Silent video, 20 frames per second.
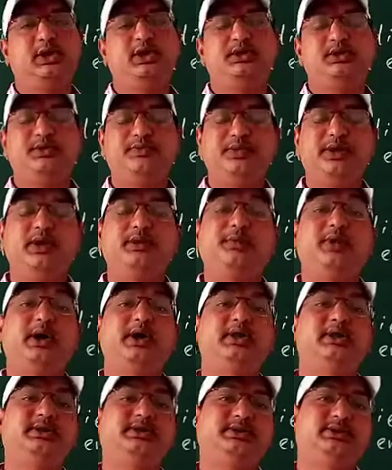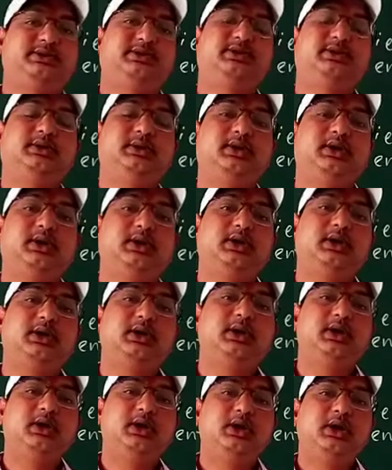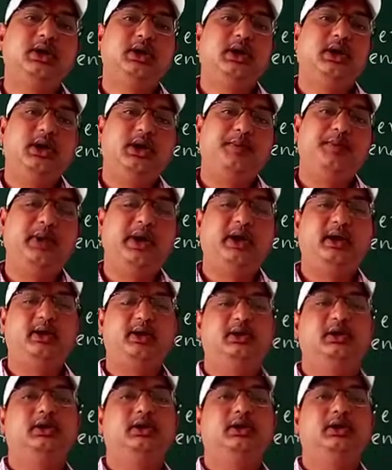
some freedom fighters pick.